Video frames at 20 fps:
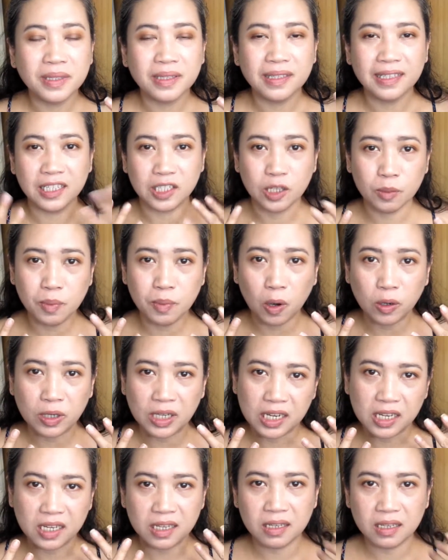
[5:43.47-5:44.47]
Little
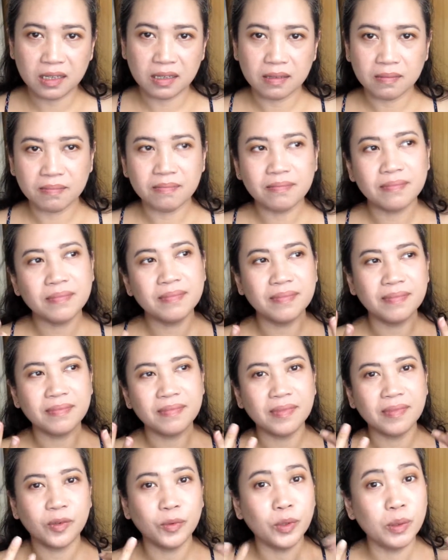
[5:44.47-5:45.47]
Pony
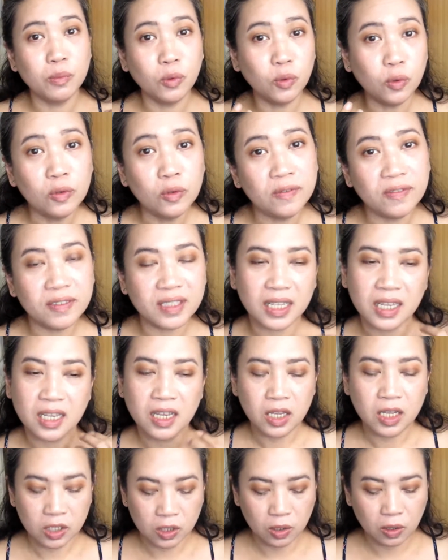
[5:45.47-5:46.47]
removed.
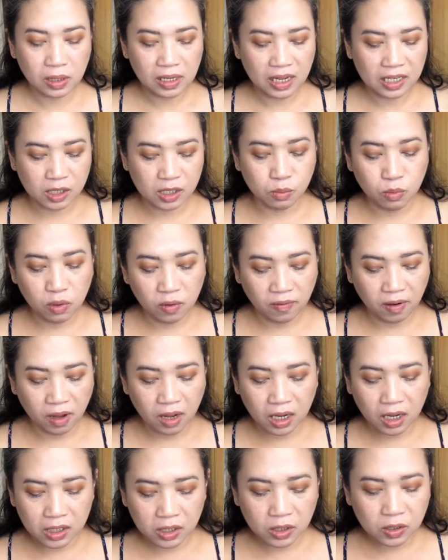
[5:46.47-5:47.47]
So let's move
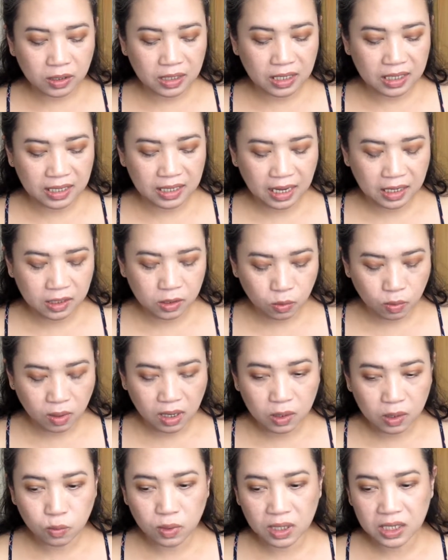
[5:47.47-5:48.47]
on to the next
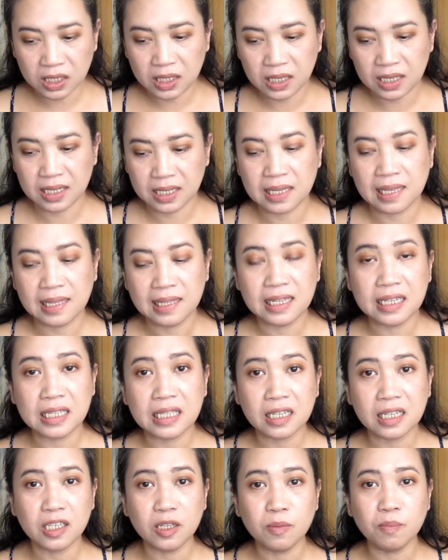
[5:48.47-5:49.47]
one, which is
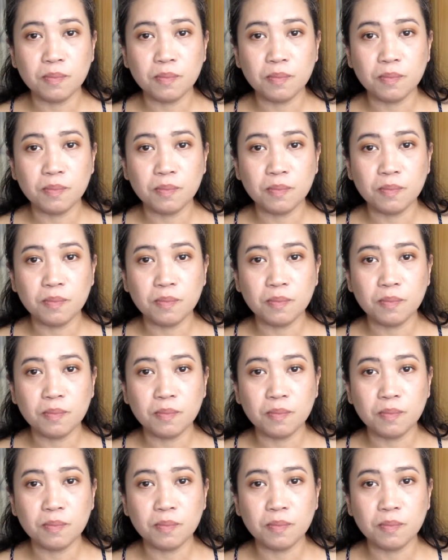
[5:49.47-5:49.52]
Little